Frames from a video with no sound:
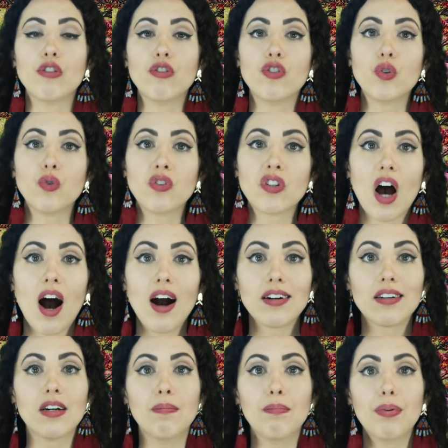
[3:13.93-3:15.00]
do
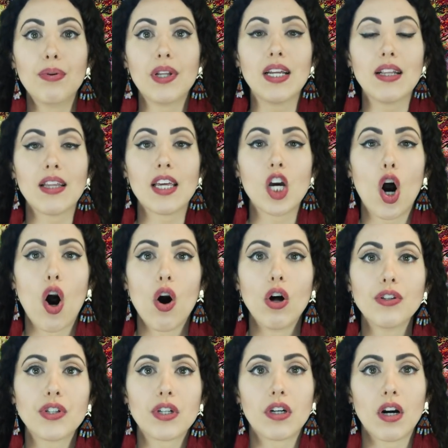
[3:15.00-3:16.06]
not completely
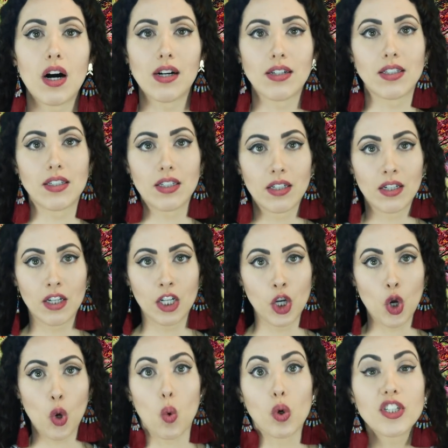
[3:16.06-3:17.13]
alter us
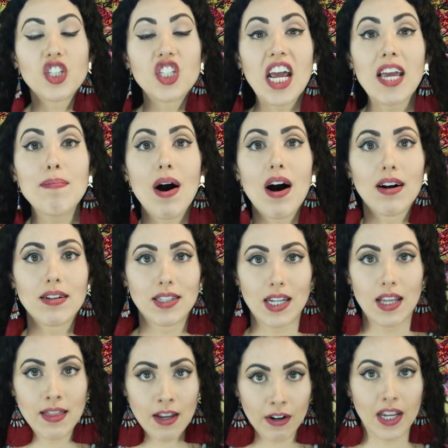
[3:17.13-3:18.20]
or shape us
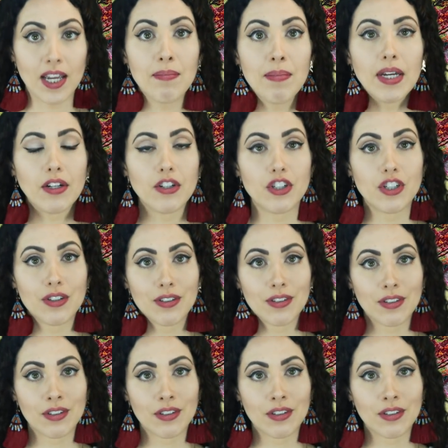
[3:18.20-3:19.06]
in their image.